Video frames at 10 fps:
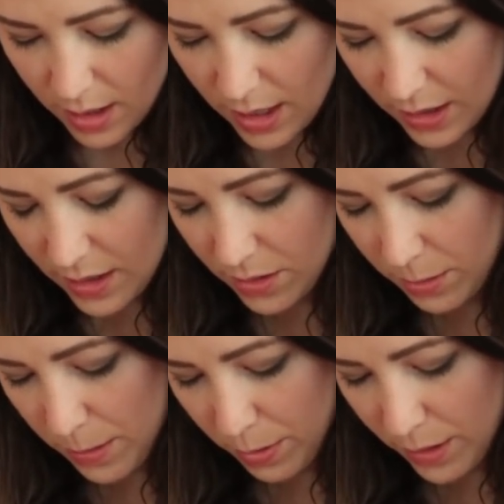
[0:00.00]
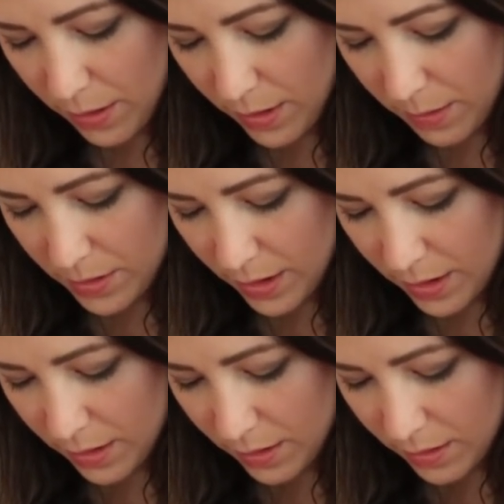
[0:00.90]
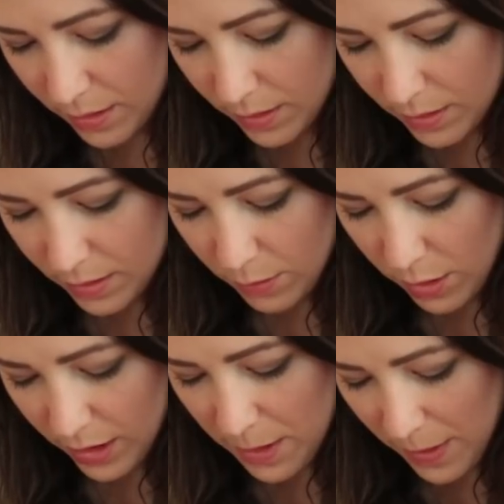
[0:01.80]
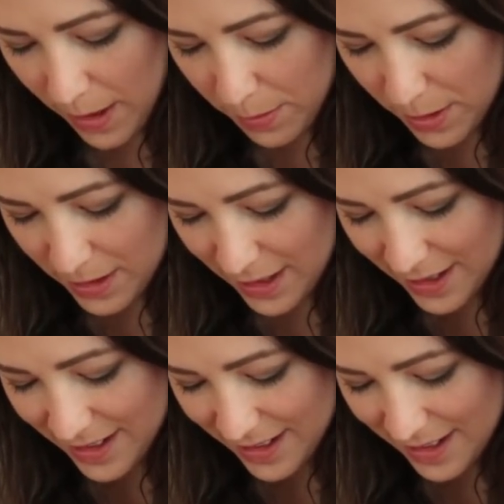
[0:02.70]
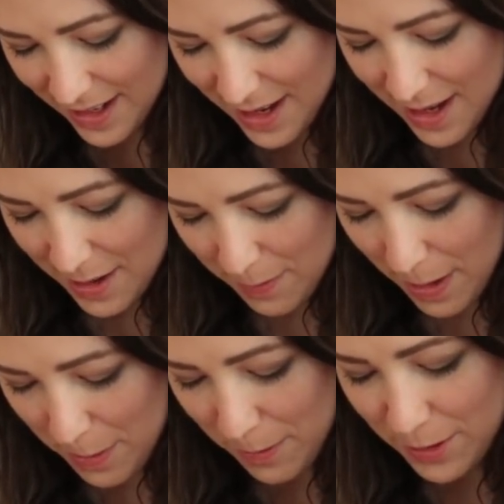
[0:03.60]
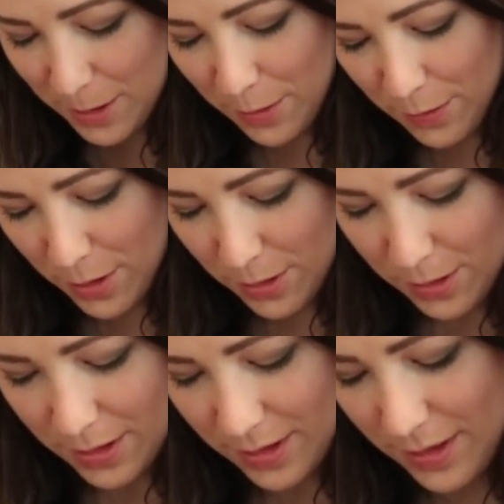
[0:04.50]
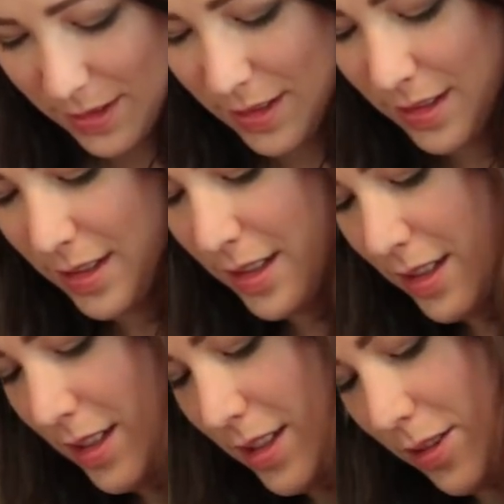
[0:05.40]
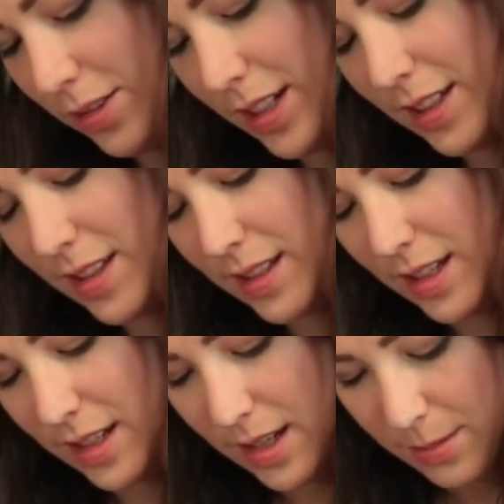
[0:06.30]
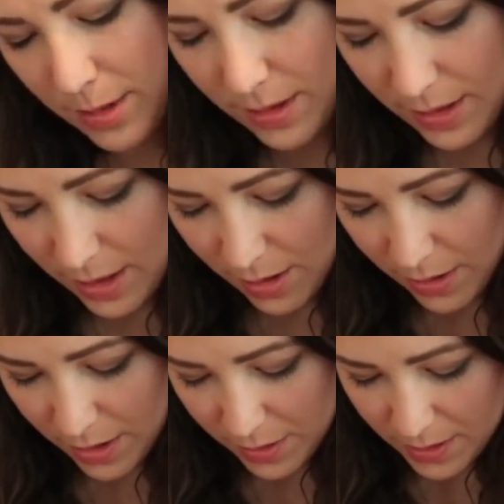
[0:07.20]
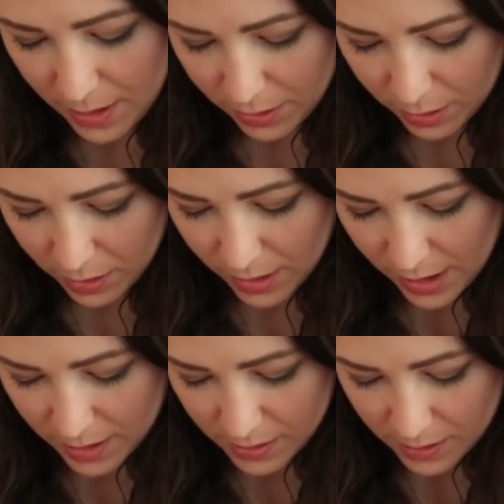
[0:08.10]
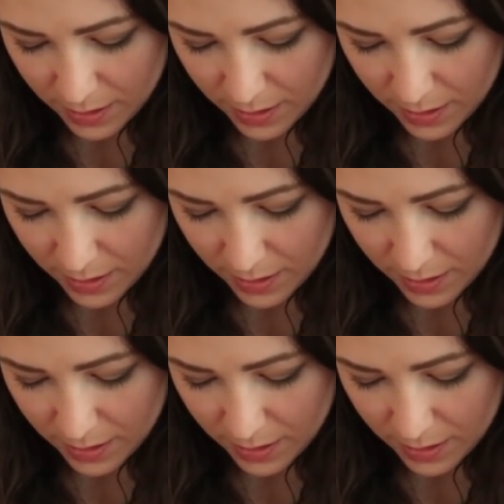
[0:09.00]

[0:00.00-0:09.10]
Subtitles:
And this will be pretty when I'm done. Well, in my opinion. Maybe some of you don't like this idea, but I don't know, I always thought it looked nice.